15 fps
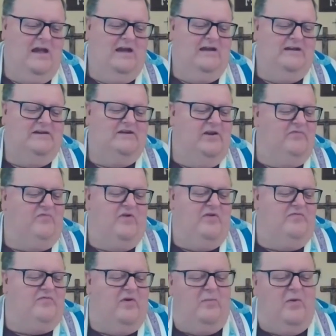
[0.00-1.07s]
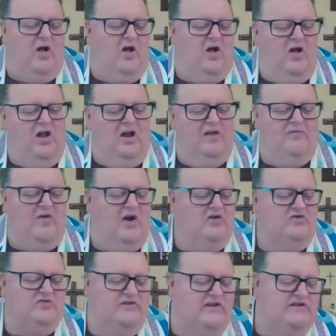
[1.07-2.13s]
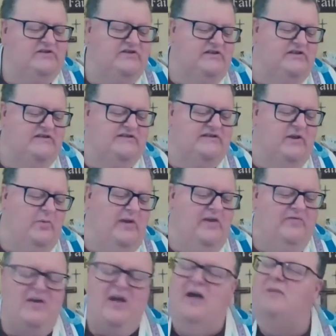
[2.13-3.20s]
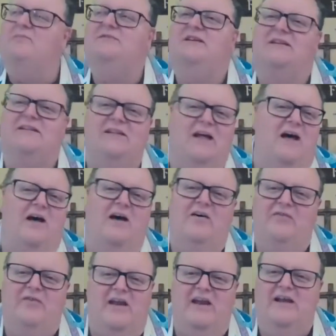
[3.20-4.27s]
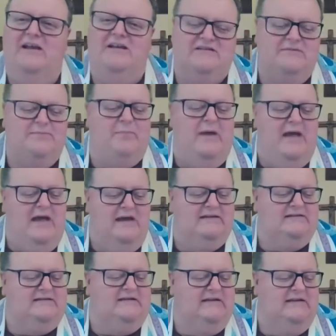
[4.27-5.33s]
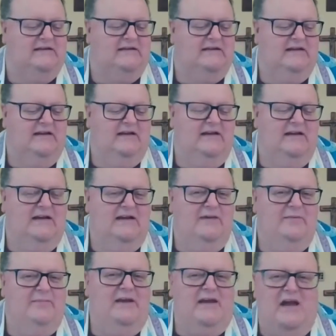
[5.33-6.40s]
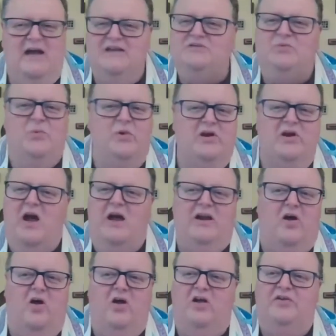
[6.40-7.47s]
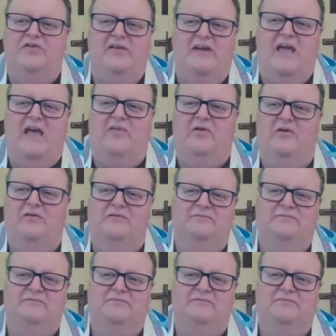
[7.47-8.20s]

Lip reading: Different from all of our traditions that we have come to love and expect, because we're not all together.